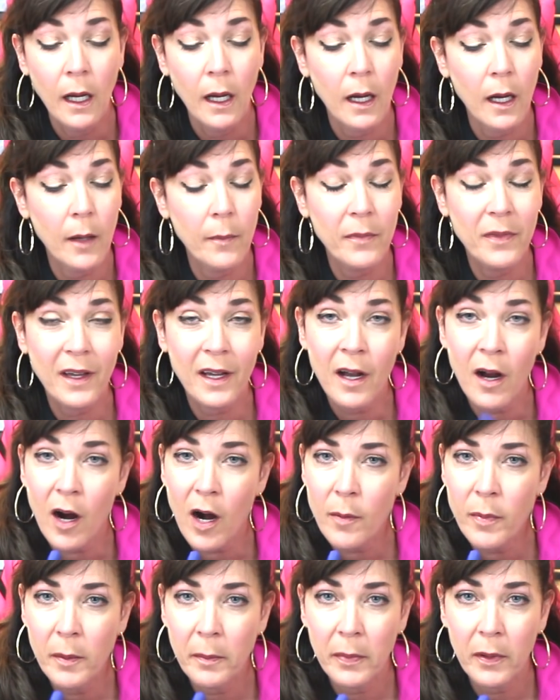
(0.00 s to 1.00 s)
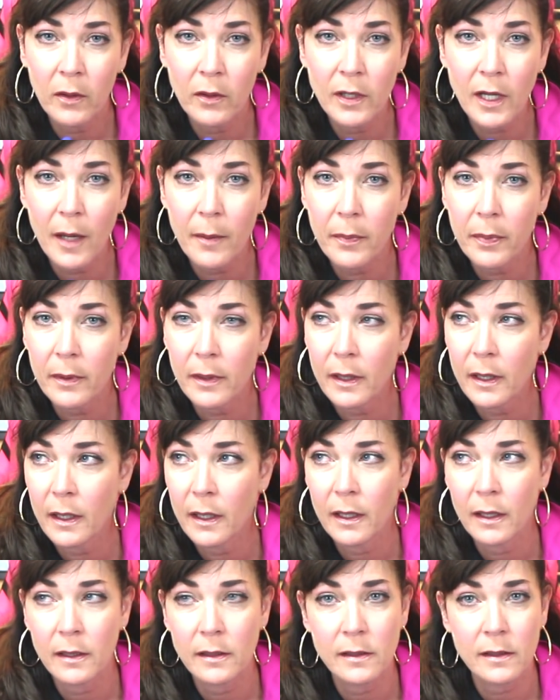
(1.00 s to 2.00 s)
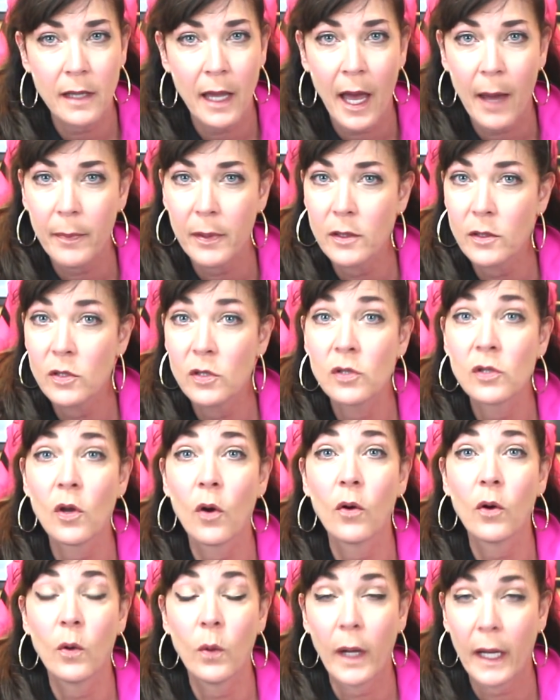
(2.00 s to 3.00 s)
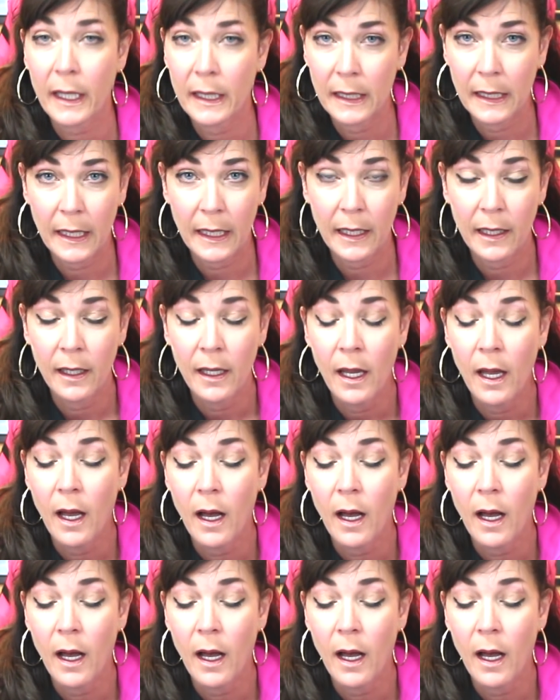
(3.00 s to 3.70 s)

the carbon buildup happens so quickly